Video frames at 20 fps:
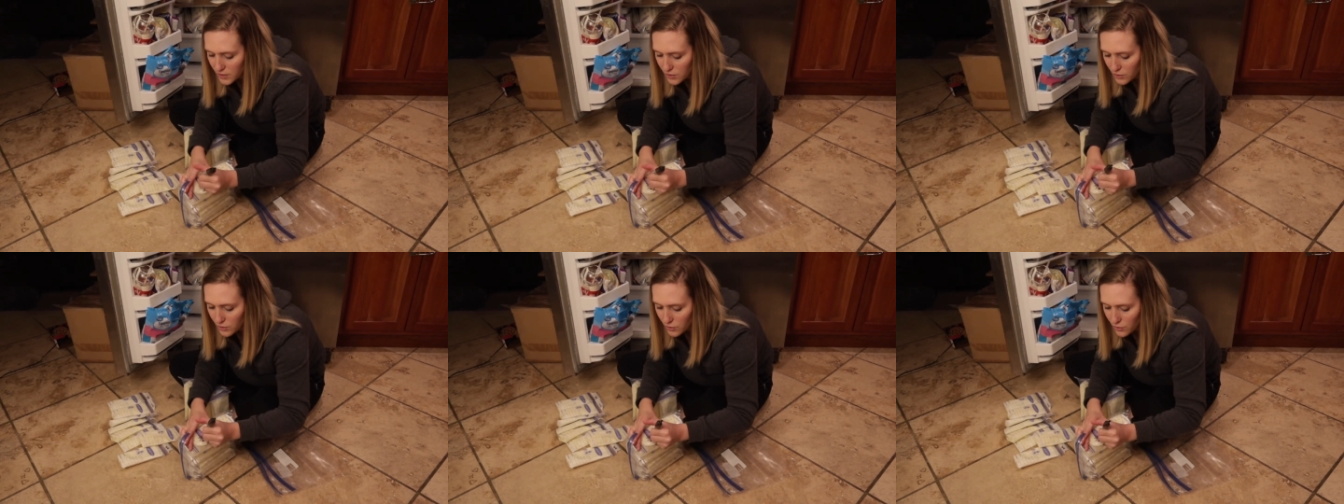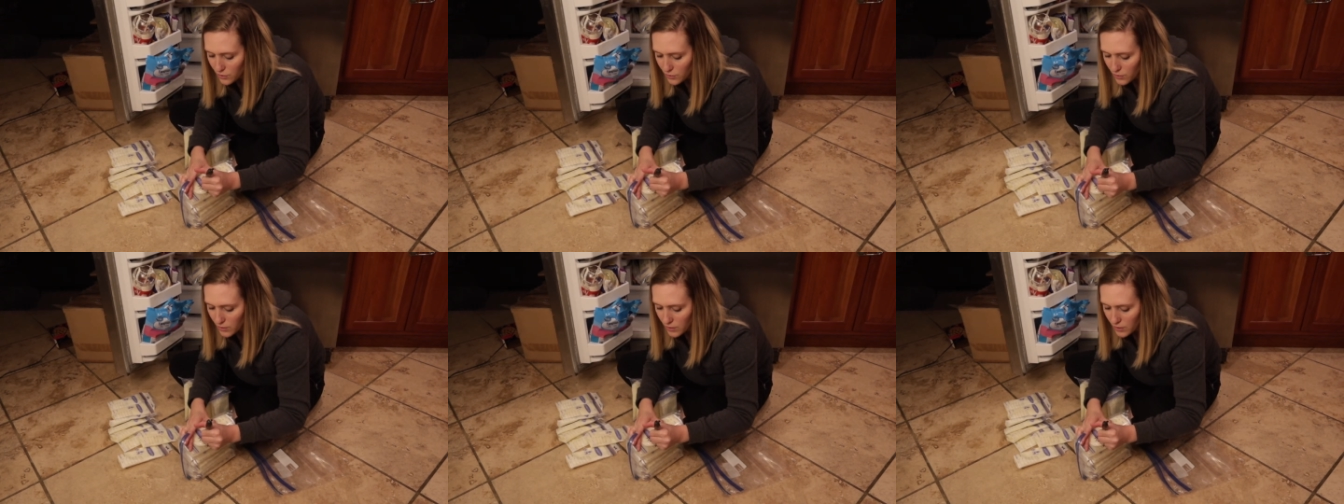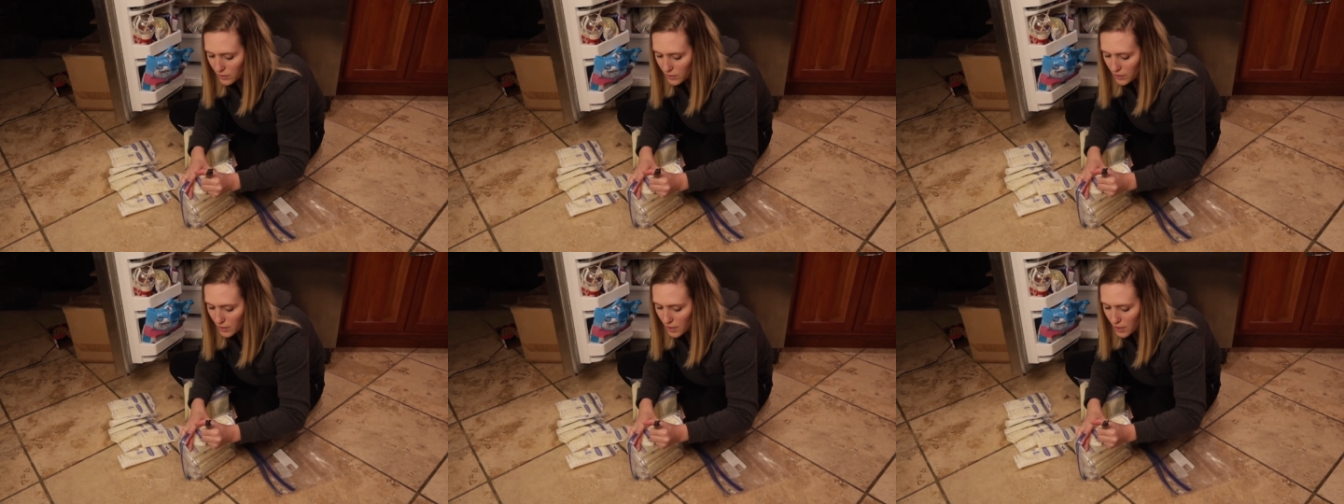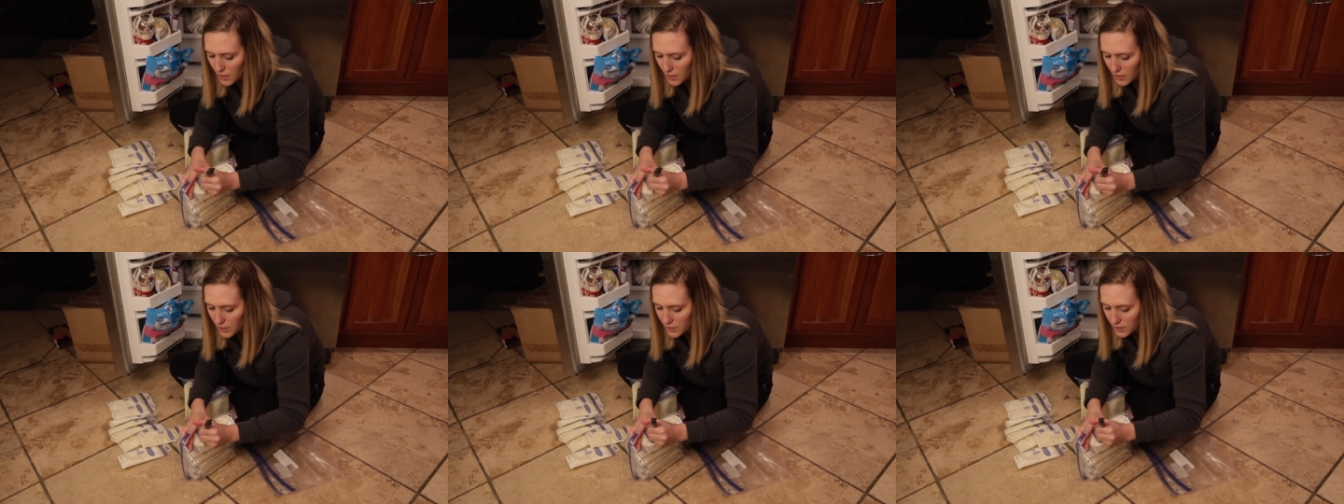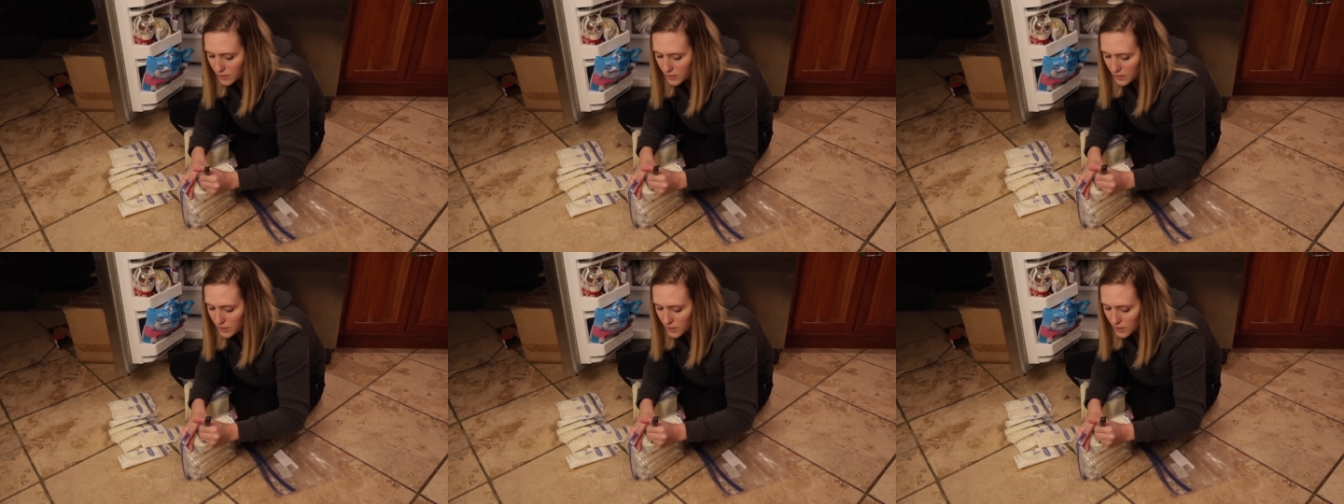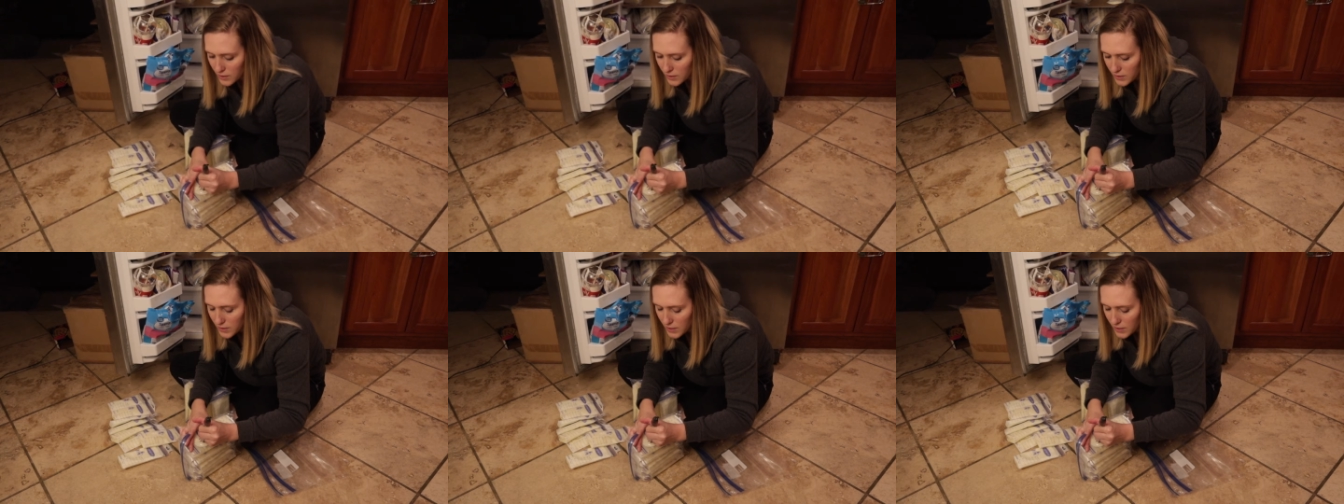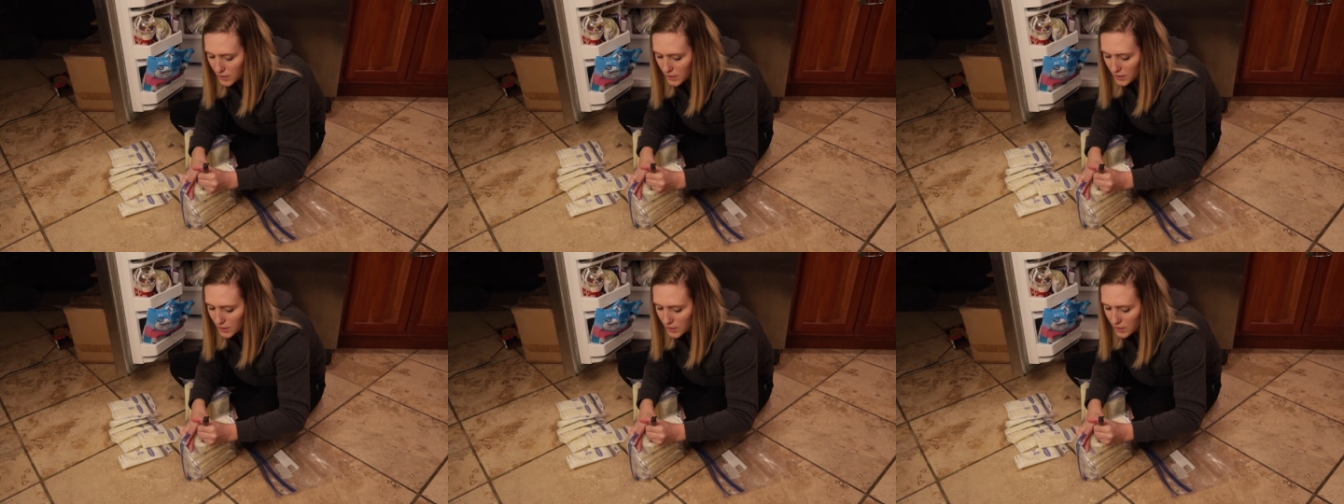to
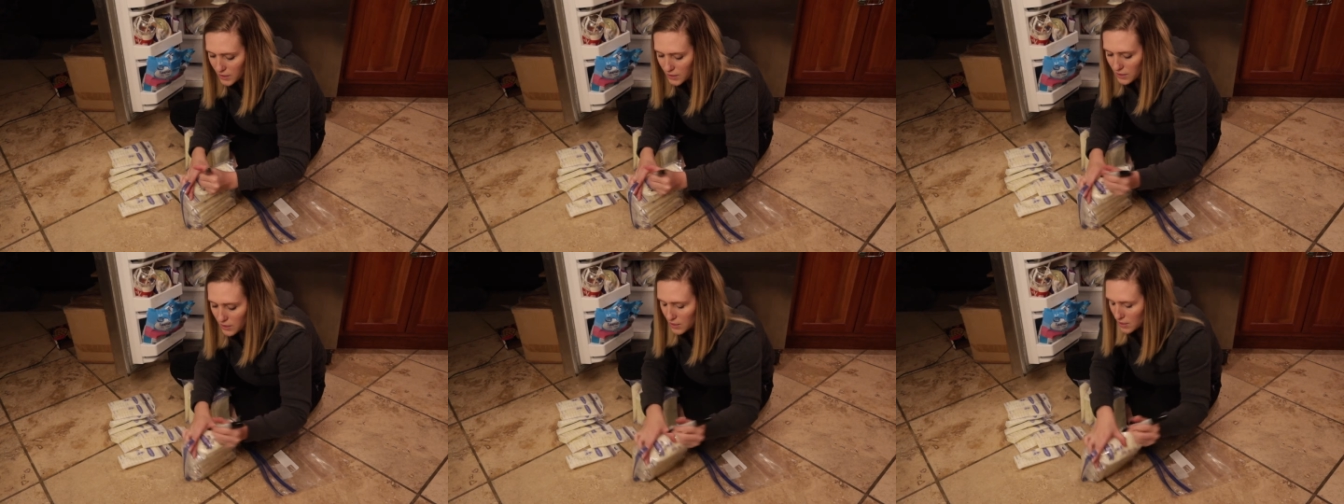9/16.